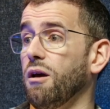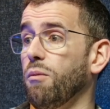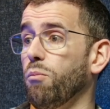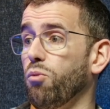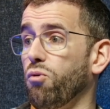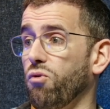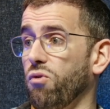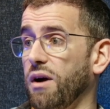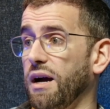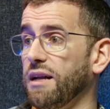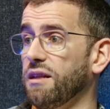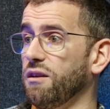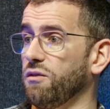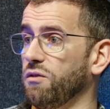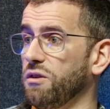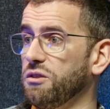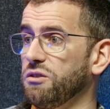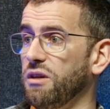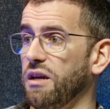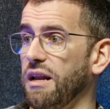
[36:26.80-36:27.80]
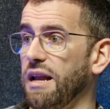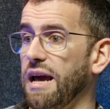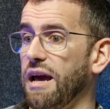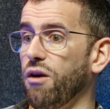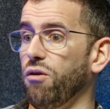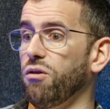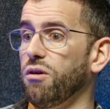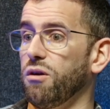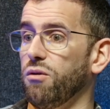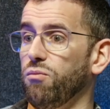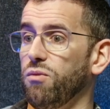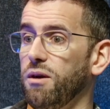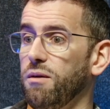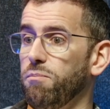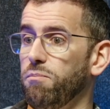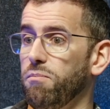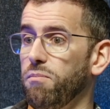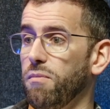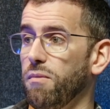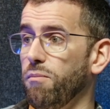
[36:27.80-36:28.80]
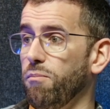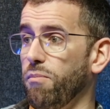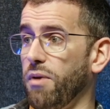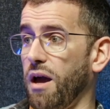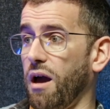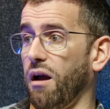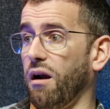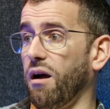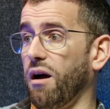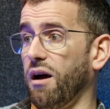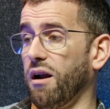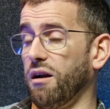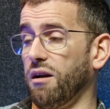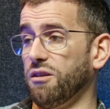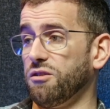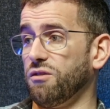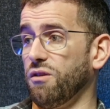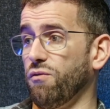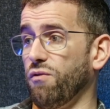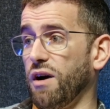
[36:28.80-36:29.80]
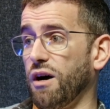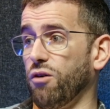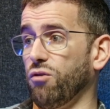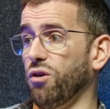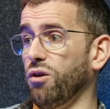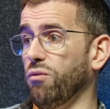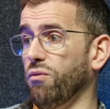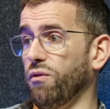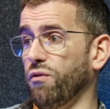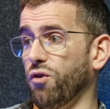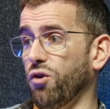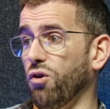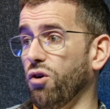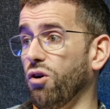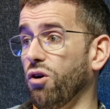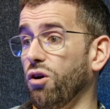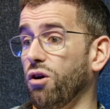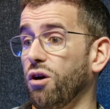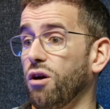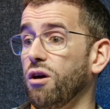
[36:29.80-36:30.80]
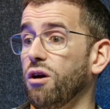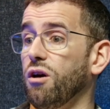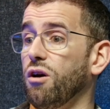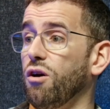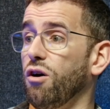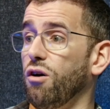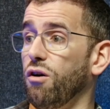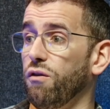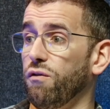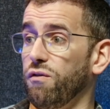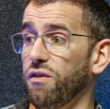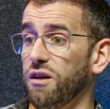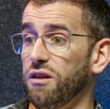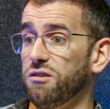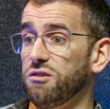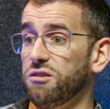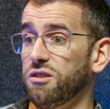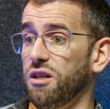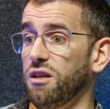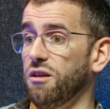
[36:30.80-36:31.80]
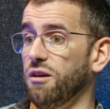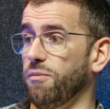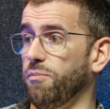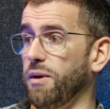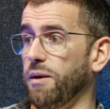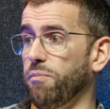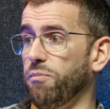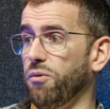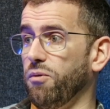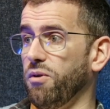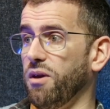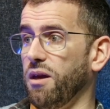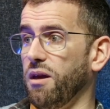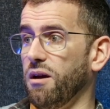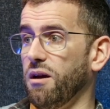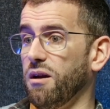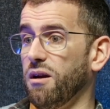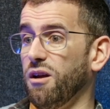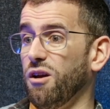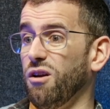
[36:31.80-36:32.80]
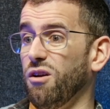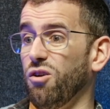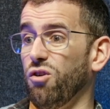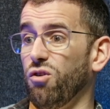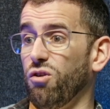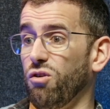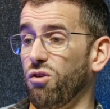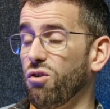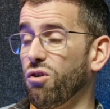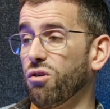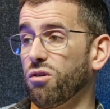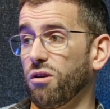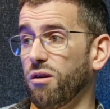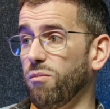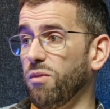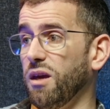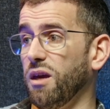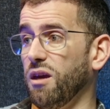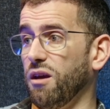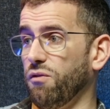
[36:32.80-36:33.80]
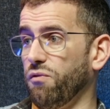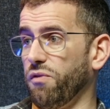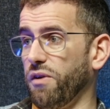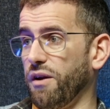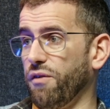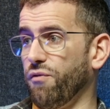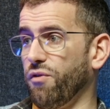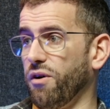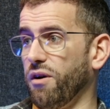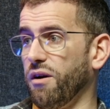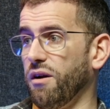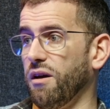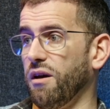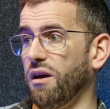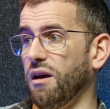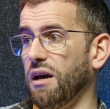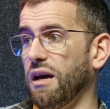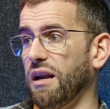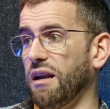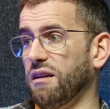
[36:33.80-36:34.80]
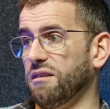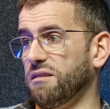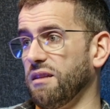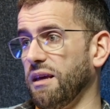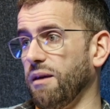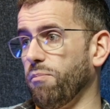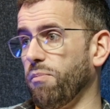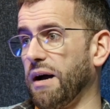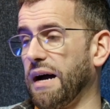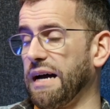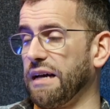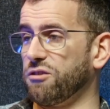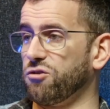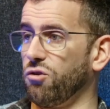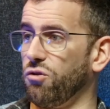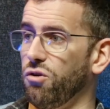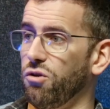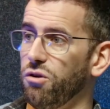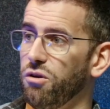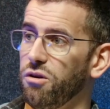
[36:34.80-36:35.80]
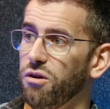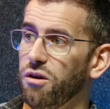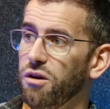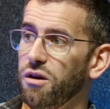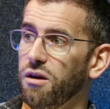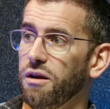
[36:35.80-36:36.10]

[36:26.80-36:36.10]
proactively saying, how can we better harness the value we've got of the senior people here who are not going to be here forever, and as they pass on,